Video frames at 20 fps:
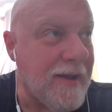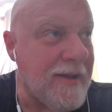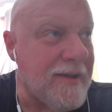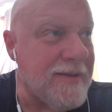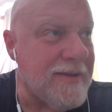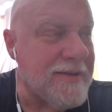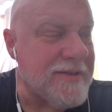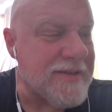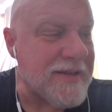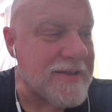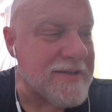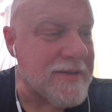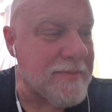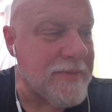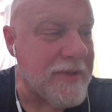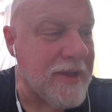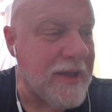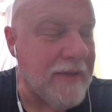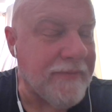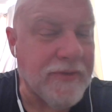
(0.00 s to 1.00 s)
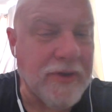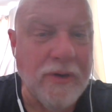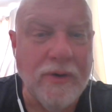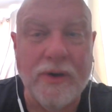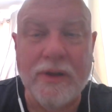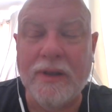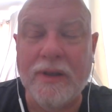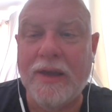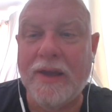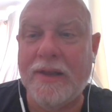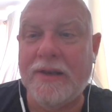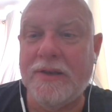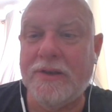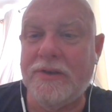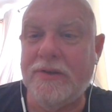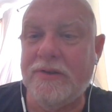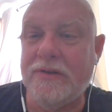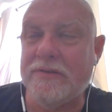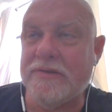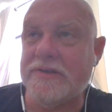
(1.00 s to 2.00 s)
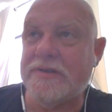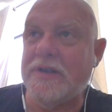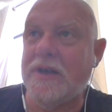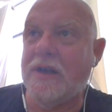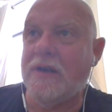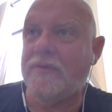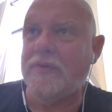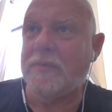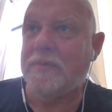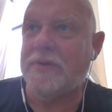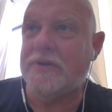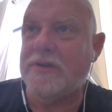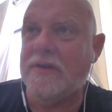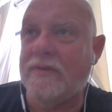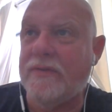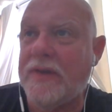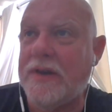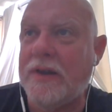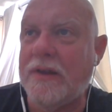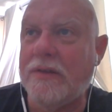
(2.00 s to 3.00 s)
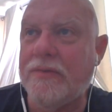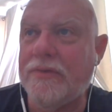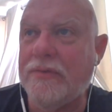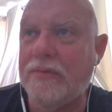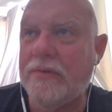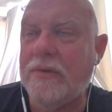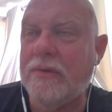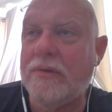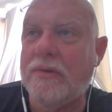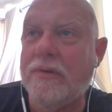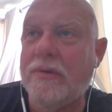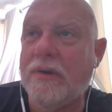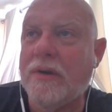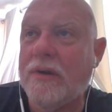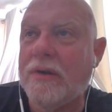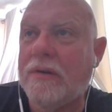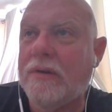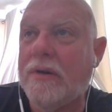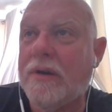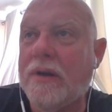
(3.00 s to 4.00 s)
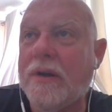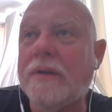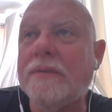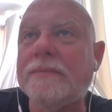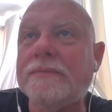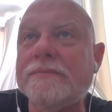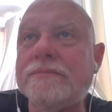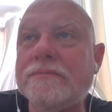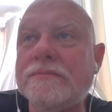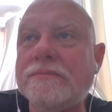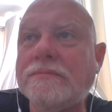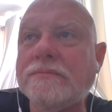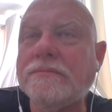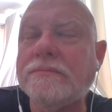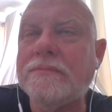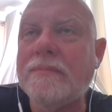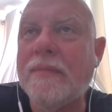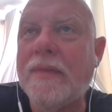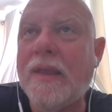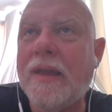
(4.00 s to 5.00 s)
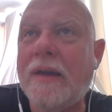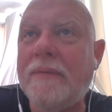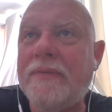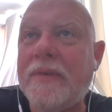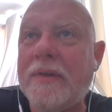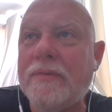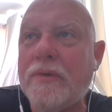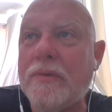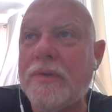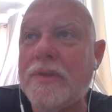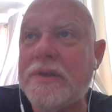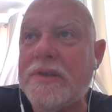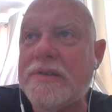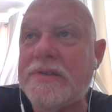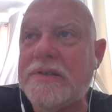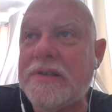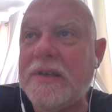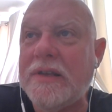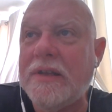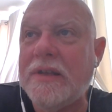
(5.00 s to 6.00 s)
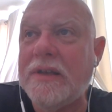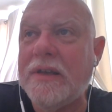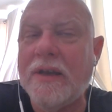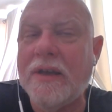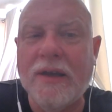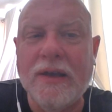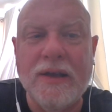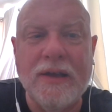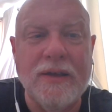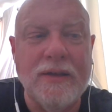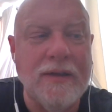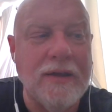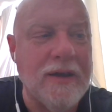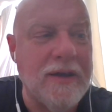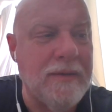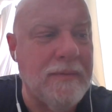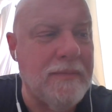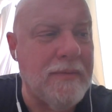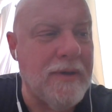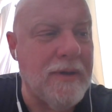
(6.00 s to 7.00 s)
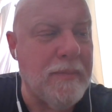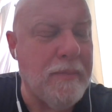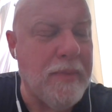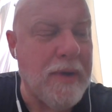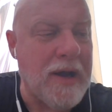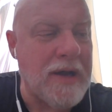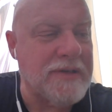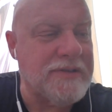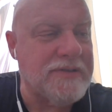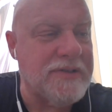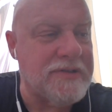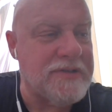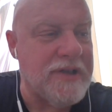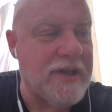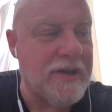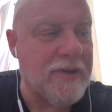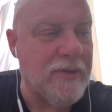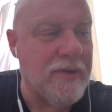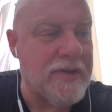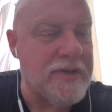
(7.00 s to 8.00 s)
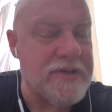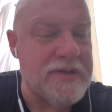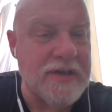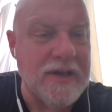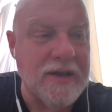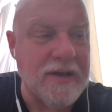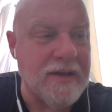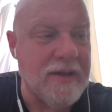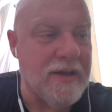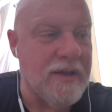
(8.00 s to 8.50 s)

is that something you have to go online to do yourself and put your video through, or, or I've never really seen a, a, a box to check or uncheck